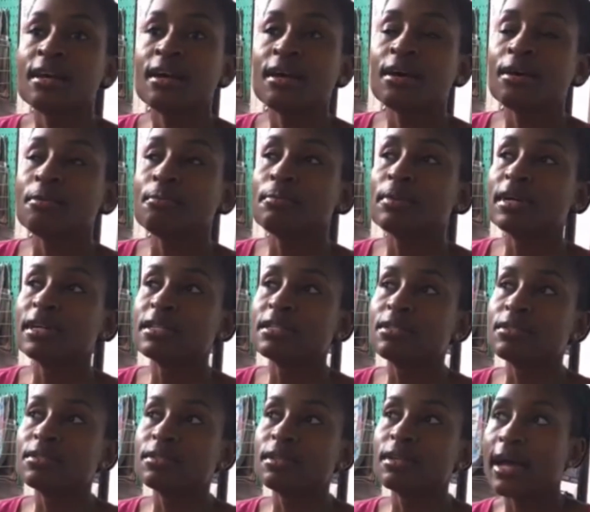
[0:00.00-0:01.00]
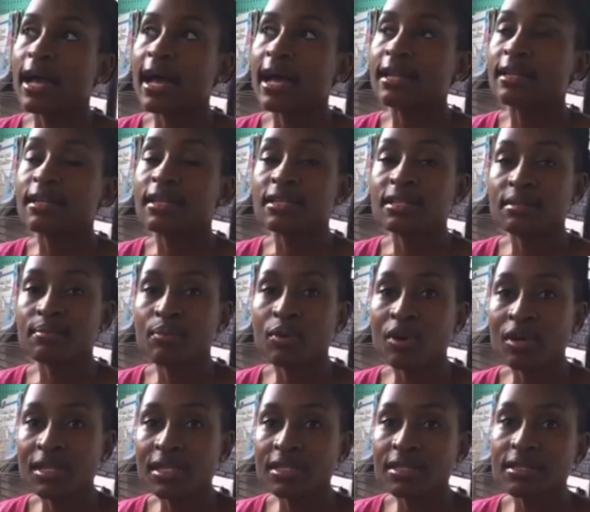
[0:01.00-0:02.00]
but at this
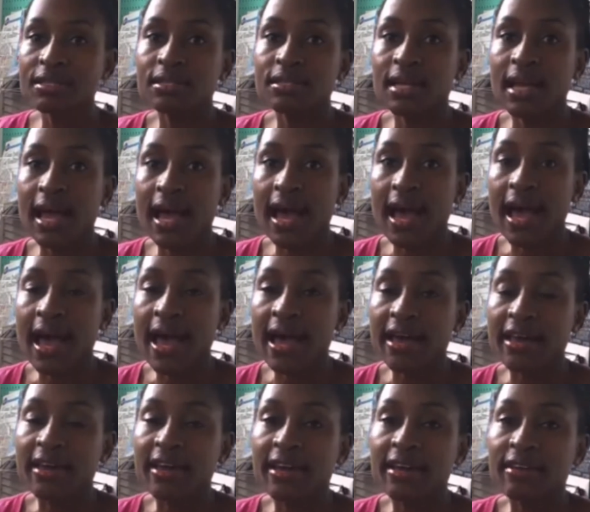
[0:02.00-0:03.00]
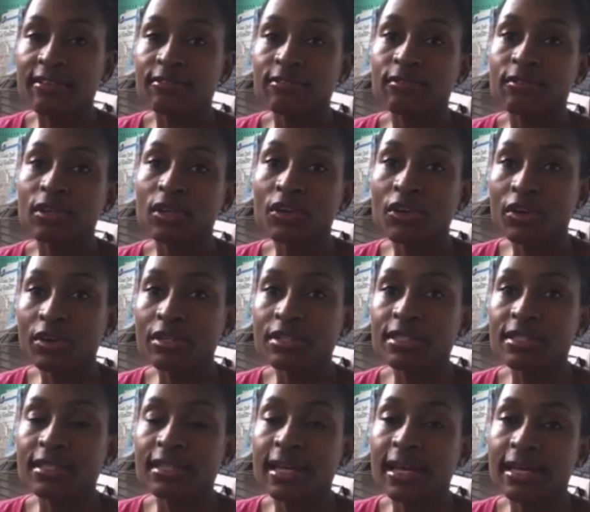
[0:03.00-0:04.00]
point I have learned
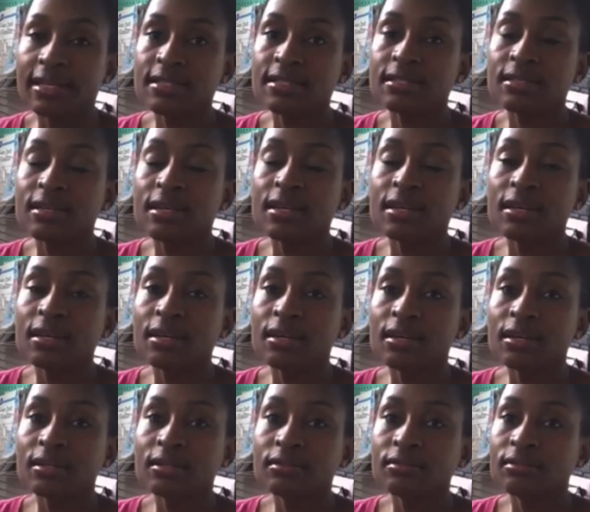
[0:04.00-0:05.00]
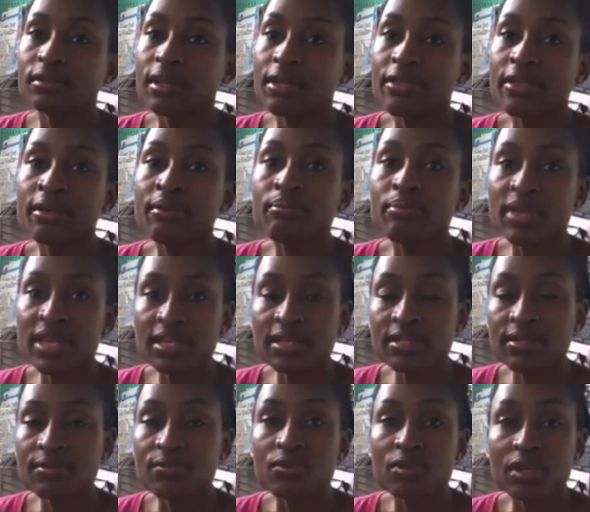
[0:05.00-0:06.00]
that nothing beats
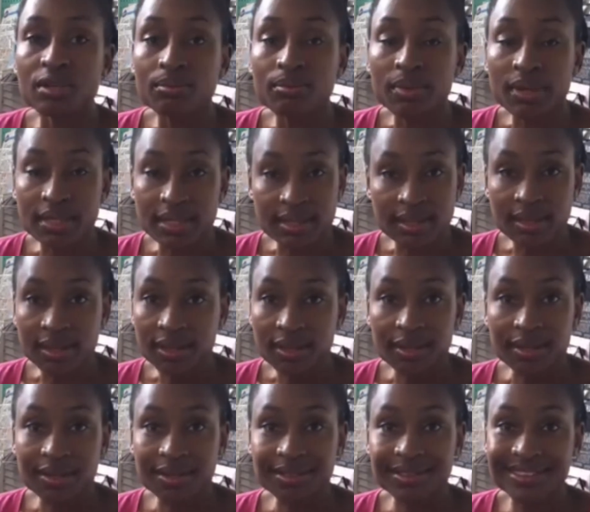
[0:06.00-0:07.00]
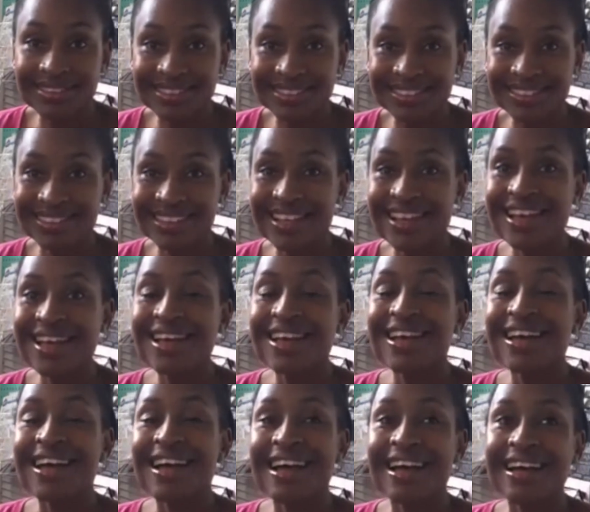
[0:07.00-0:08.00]
real butter.
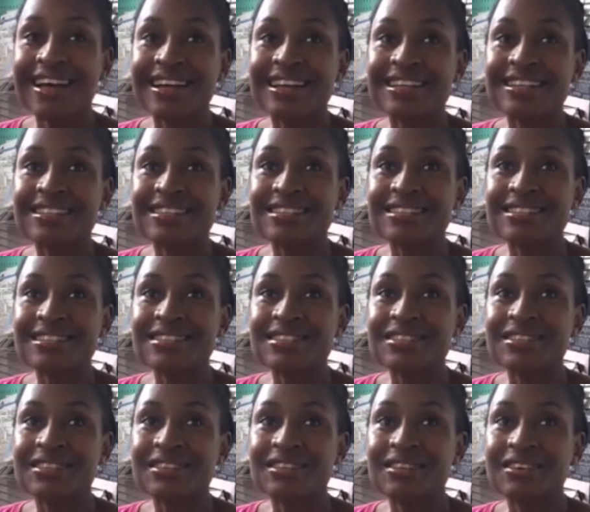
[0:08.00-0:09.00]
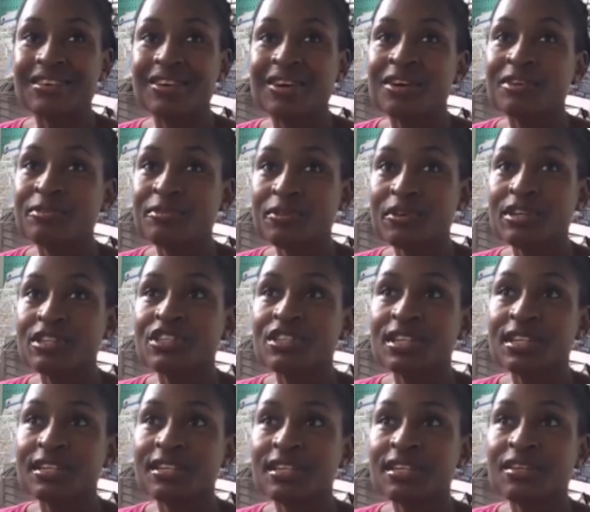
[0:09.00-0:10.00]
And
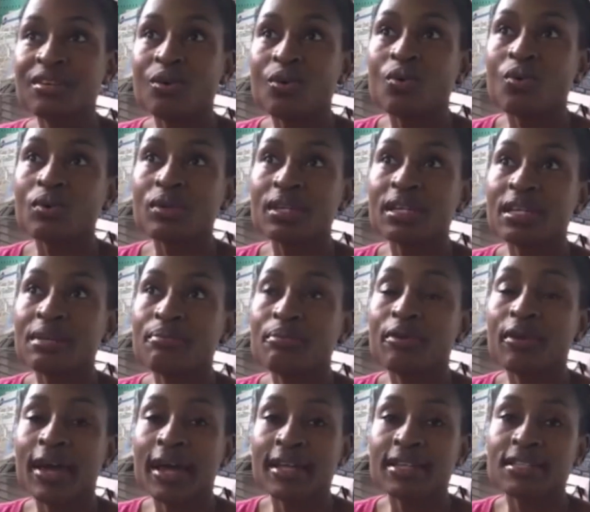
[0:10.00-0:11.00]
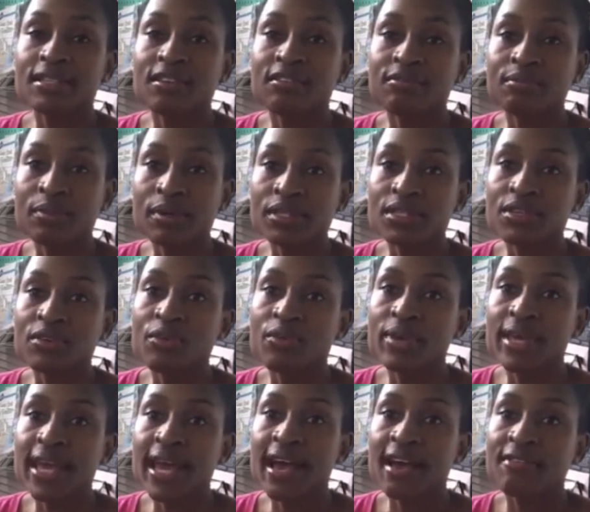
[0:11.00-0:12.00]
unfortunately, the only brand of butter we
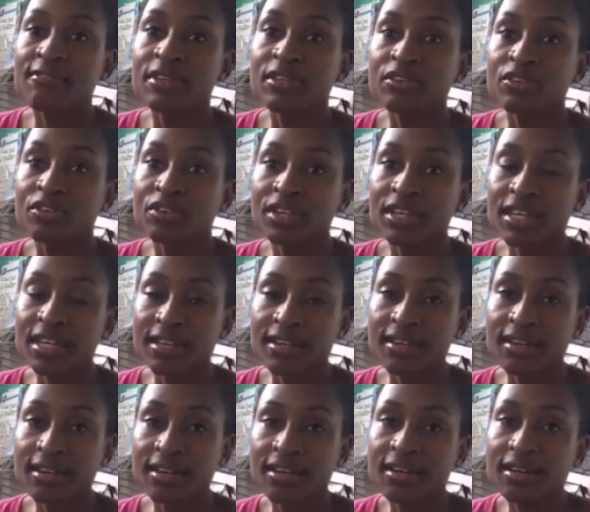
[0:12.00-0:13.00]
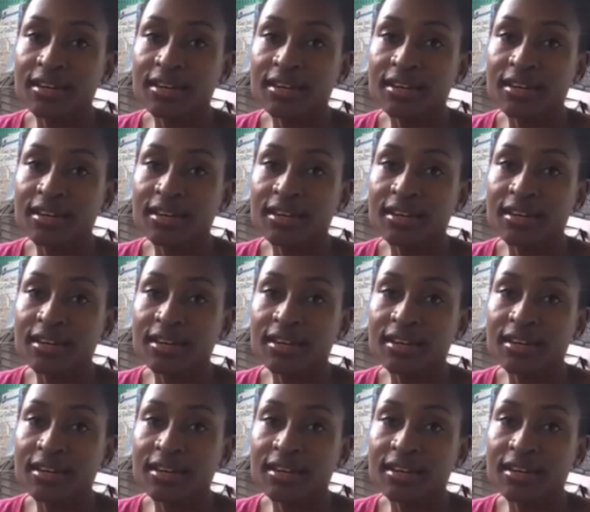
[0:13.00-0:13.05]
have in Grenada,